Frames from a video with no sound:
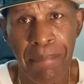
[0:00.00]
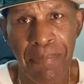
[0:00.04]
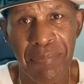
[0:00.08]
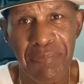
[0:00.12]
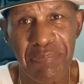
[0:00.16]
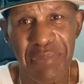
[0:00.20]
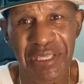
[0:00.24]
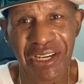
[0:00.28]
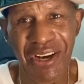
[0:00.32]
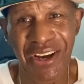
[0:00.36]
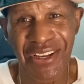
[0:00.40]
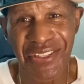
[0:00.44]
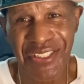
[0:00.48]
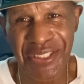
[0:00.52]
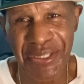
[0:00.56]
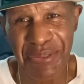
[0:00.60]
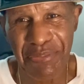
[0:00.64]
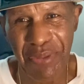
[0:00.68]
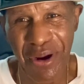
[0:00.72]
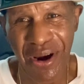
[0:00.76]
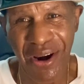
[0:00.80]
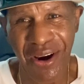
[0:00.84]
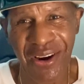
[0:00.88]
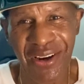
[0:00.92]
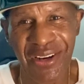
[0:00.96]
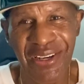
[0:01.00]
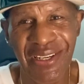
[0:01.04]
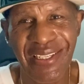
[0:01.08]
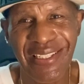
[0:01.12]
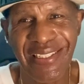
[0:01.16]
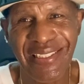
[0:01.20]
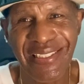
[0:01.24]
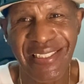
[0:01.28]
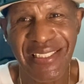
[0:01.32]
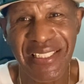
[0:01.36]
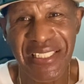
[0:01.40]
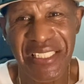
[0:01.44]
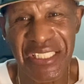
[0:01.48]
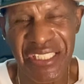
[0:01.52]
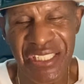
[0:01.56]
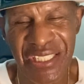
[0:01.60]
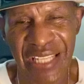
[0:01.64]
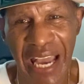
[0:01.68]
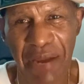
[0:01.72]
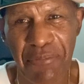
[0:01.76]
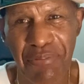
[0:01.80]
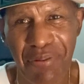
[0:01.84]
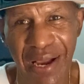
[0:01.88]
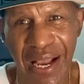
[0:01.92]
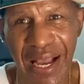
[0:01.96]
because tomorrow is
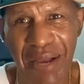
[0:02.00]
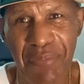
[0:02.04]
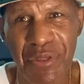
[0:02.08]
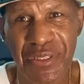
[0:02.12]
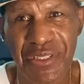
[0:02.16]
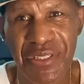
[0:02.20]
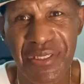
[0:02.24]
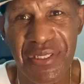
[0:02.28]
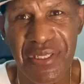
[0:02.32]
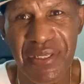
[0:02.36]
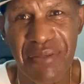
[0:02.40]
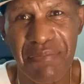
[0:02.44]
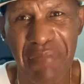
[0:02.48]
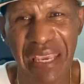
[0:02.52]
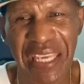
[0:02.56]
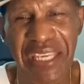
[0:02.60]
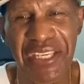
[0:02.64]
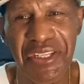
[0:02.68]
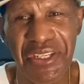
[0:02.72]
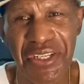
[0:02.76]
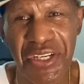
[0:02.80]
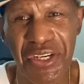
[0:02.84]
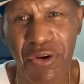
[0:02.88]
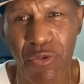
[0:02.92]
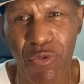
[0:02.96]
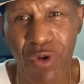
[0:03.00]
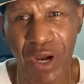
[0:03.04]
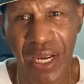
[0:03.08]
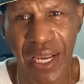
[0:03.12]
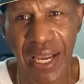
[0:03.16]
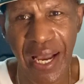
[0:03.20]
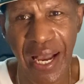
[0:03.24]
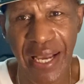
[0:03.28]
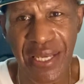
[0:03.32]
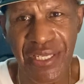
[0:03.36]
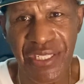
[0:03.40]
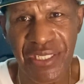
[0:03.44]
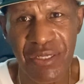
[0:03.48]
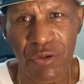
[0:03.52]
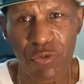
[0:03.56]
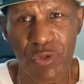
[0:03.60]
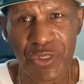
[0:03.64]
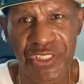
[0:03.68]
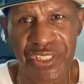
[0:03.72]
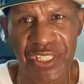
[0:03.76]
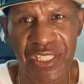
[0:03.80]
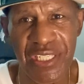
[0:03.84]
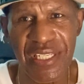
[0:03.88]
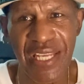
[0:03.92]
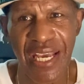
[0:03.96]
not promised. Make it a good one, guys. We'll
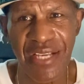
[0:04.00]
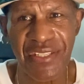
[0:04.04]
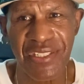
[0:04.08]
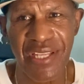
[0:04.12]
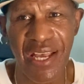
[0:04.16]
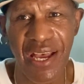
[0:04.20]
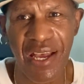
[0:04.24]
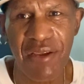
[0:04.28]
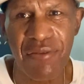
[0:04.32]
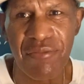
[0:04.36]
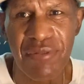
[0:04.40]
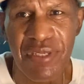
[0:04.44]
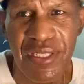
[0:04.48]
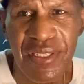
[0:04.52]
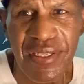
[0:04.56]
see you next time.